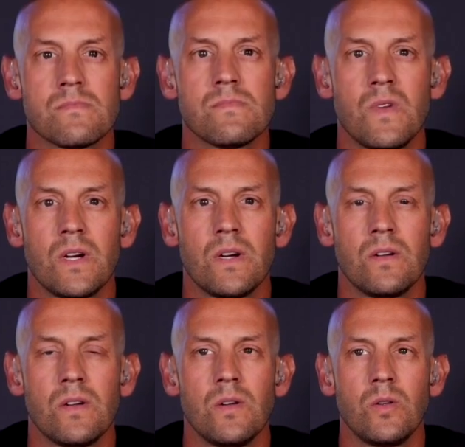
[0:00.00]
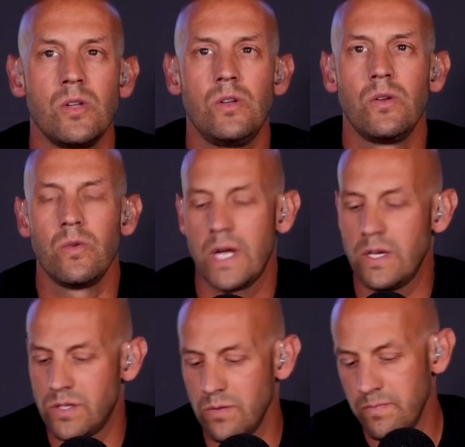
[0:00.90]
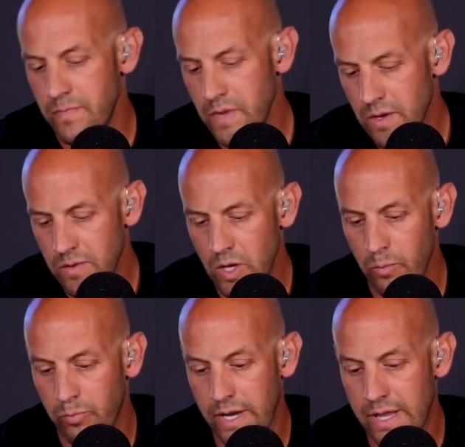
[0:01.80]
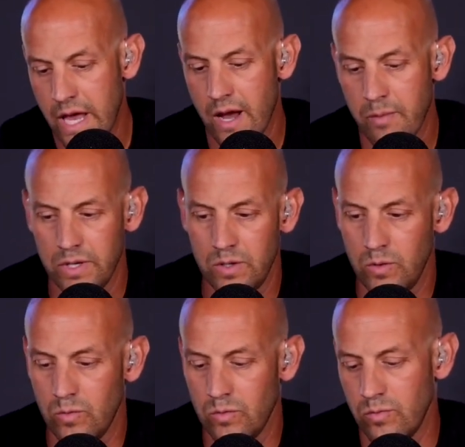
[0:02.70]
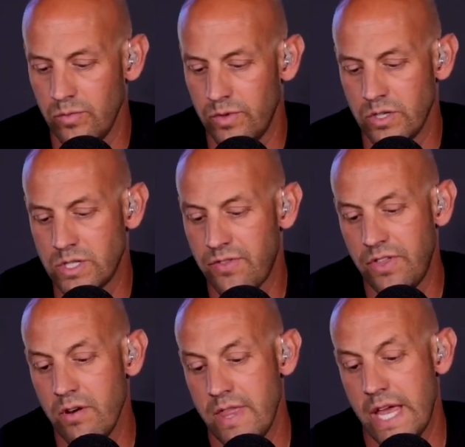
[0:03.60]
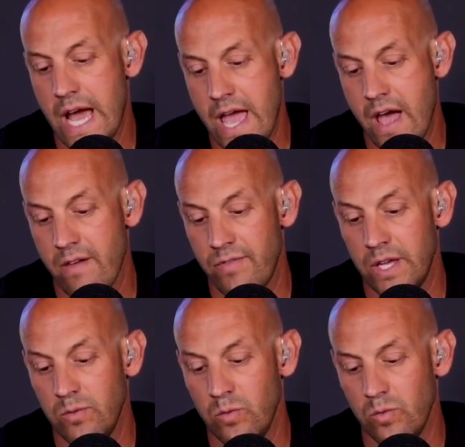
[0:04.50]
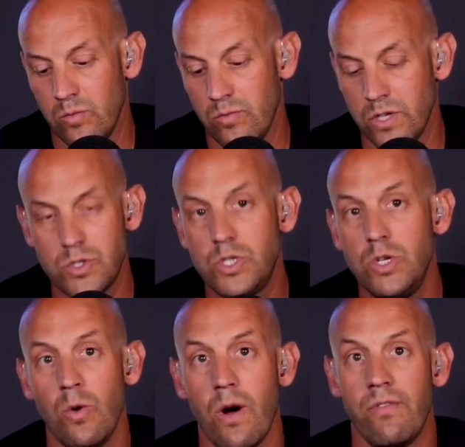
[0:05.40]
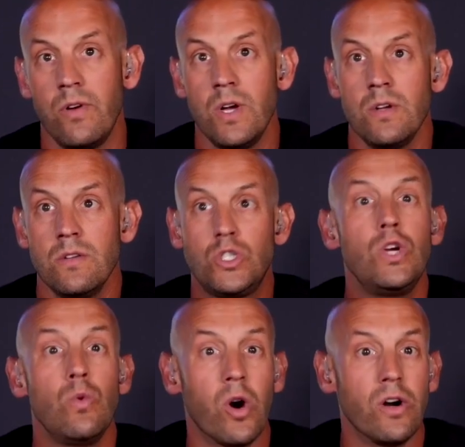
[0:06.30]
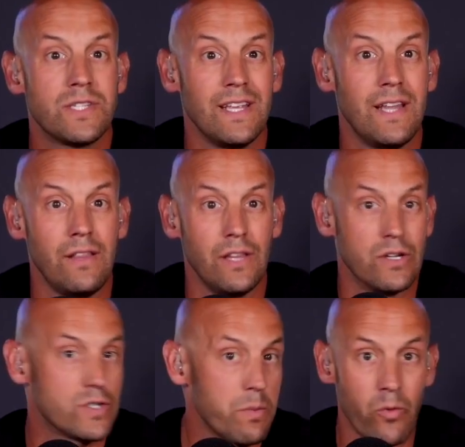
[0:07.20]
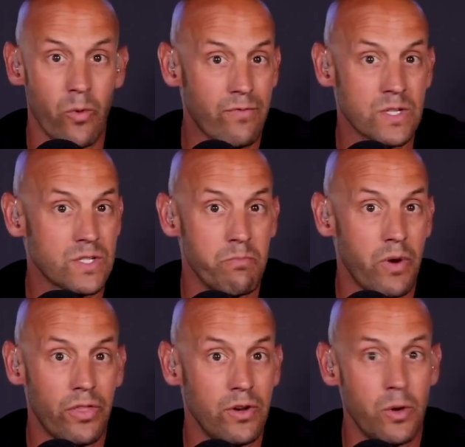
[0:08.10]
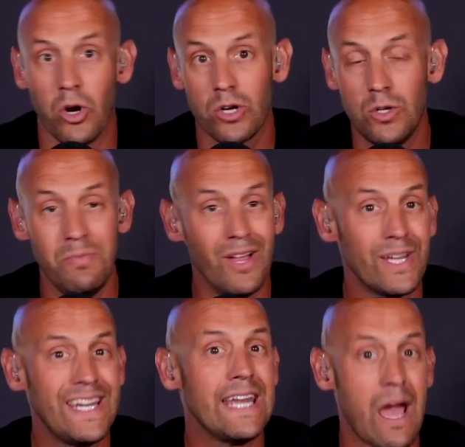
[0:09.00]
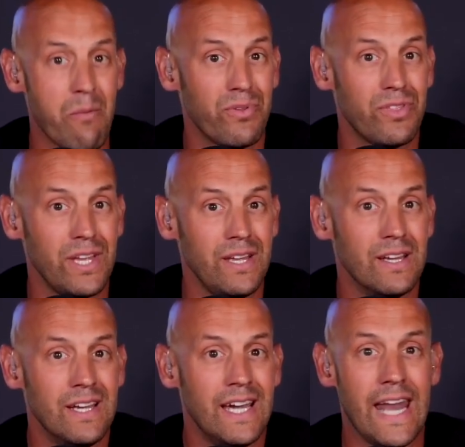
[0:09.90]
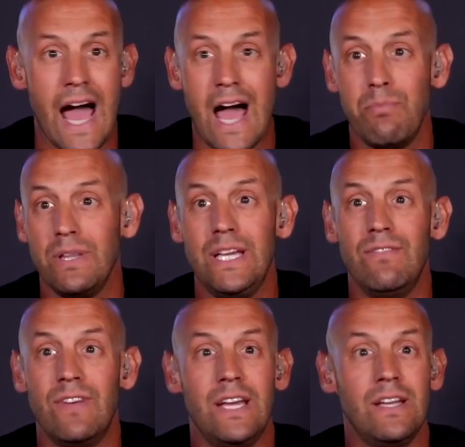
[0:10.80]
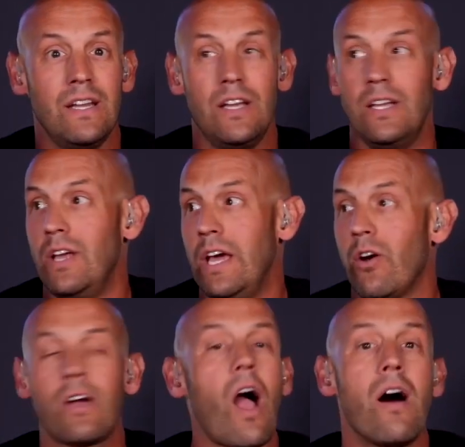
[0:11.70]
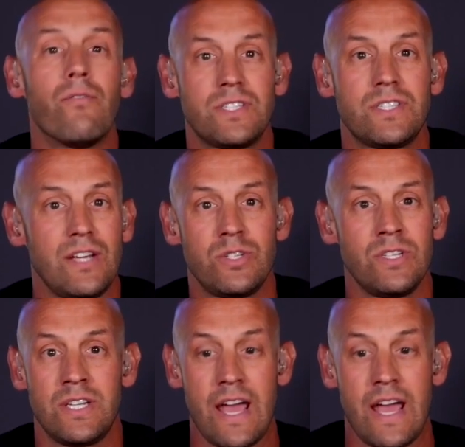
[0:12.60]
Yeah. As you bring that up, and there's a theory that I have that there's two two words in leadership. You reference them both in your book, humility and empathy. And I believe in our conversation today,